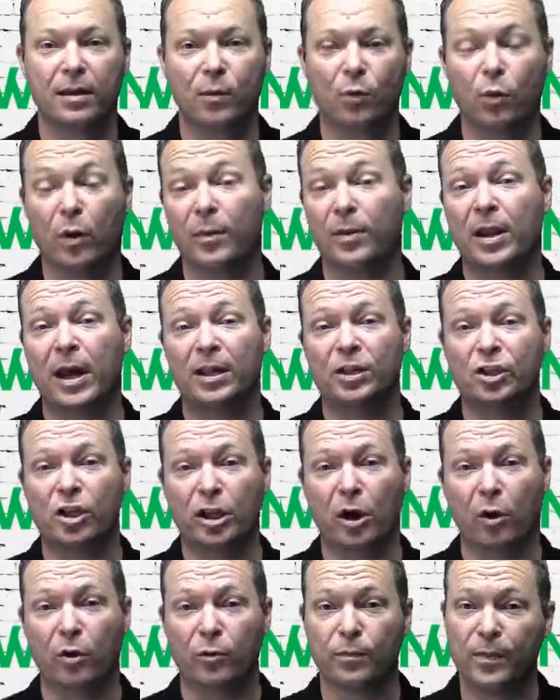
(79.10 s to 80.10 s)
Webinar
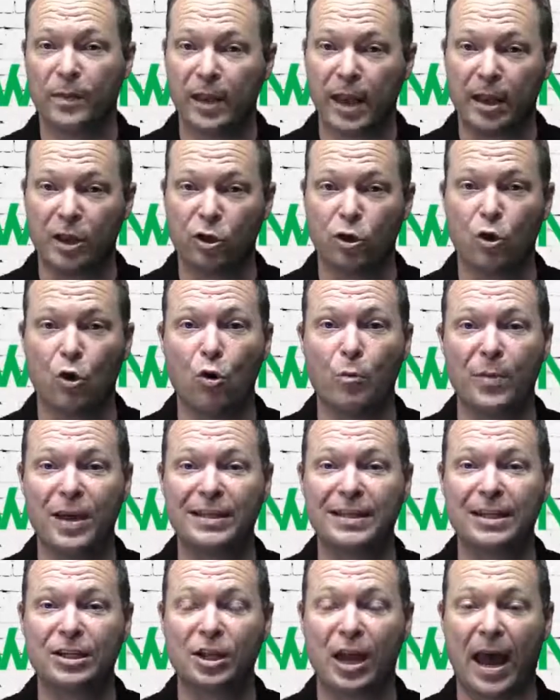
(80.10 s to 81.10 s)
Geo, get your
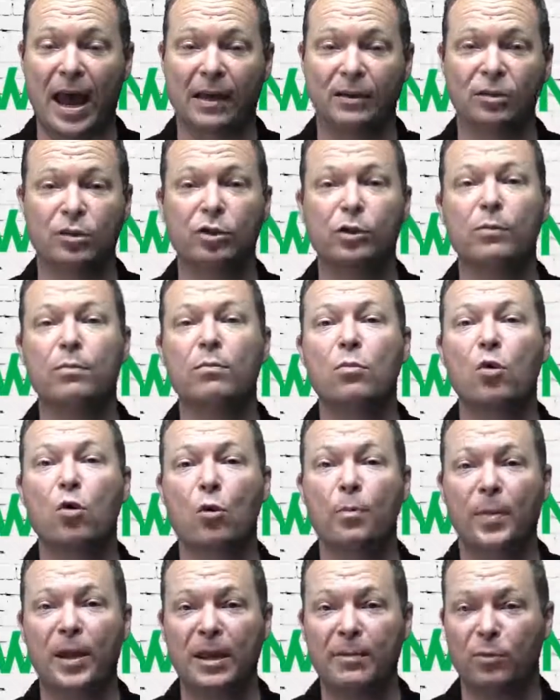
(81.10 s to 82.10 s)
message out to more
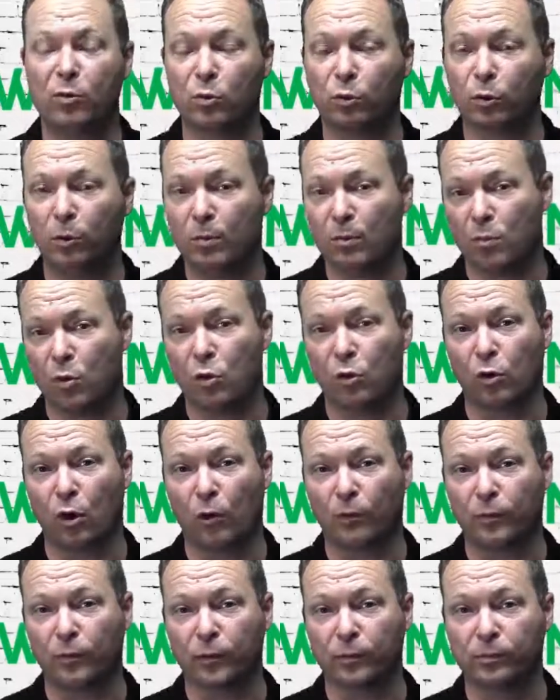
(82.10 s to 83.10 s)
people more
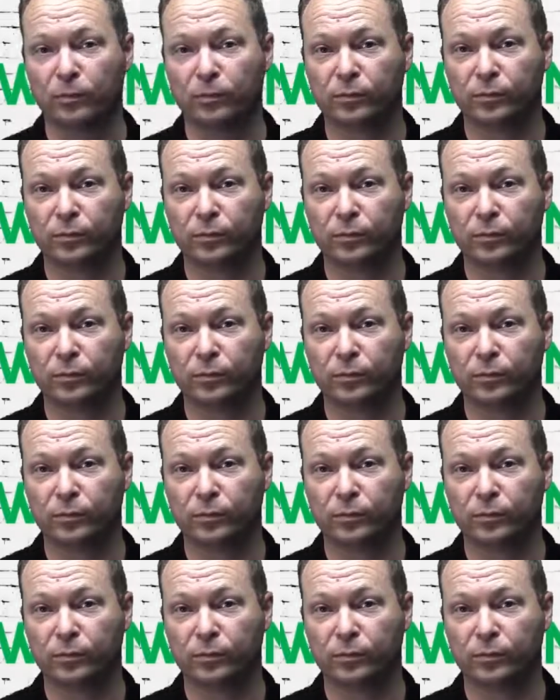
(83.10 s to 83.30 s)
often.